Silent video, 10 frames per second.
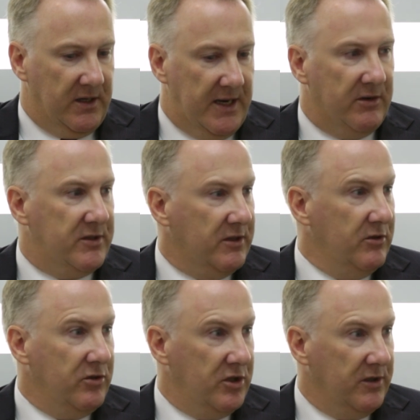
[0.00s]
cloud
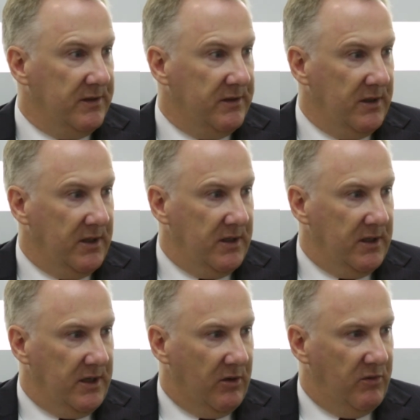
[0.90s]
solutions.
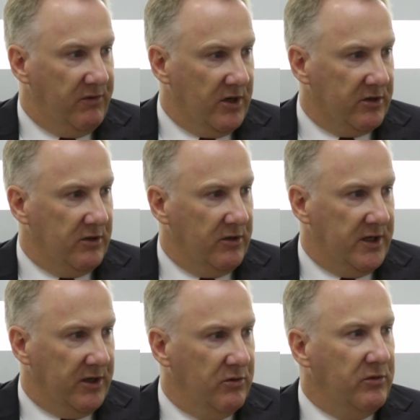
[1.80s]
You know, we've got to
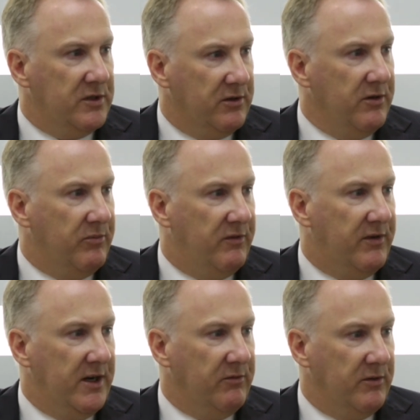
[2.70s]
look at who is going to
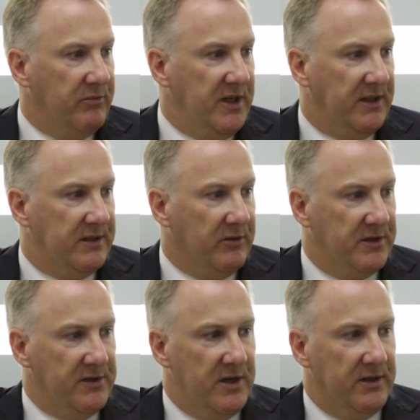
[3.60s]
provide what piece. So
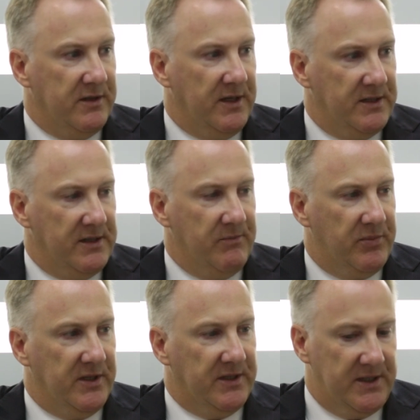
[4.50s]
it's not as
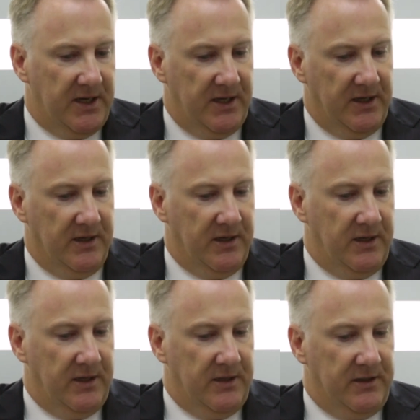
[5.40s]
simple as saying
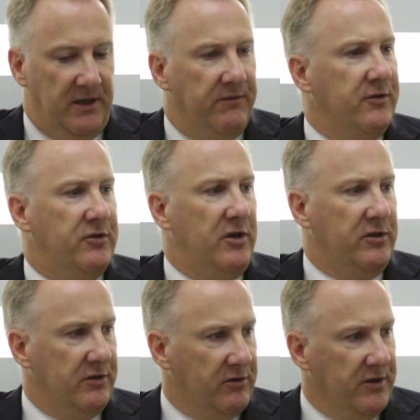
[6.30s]
the
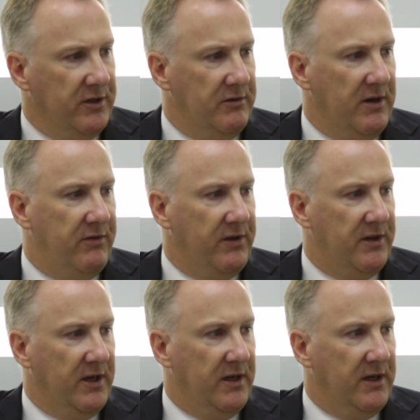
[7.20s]
infrastructure is going to do
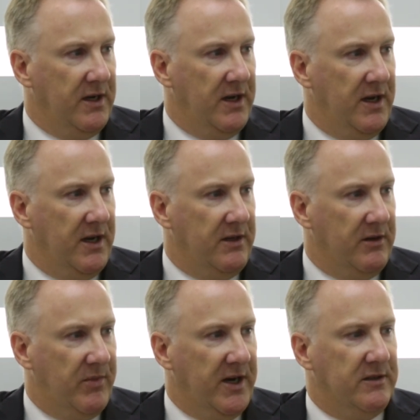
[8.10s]
everything and
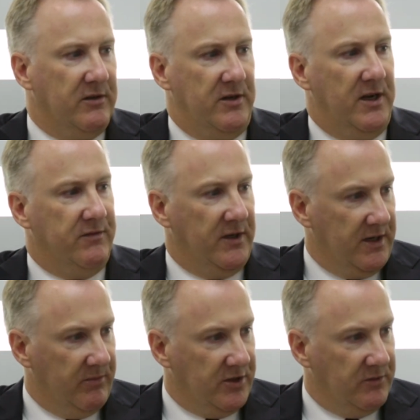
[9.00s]
the banks are going to have to
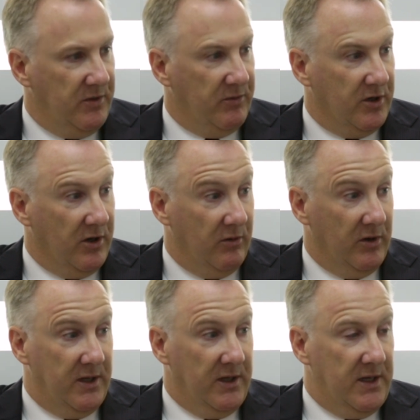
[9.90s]
let a bunch of people go.
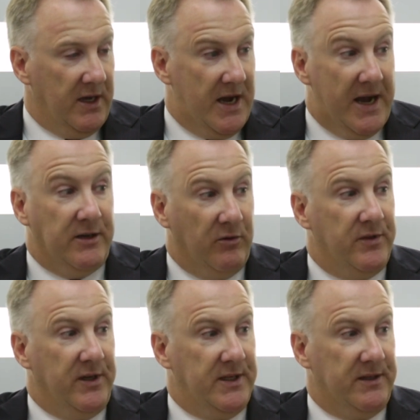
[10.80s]
I
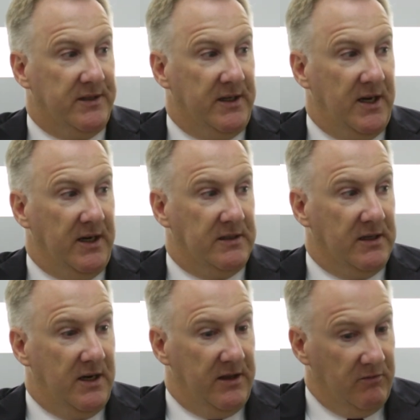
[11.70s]
don't think that's the case.
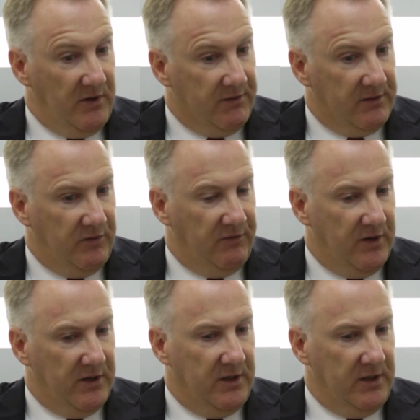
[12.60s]
I think we have to be
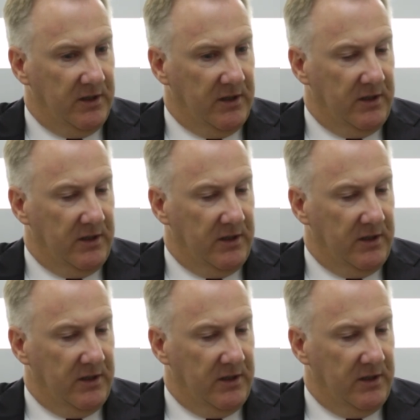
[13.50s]
very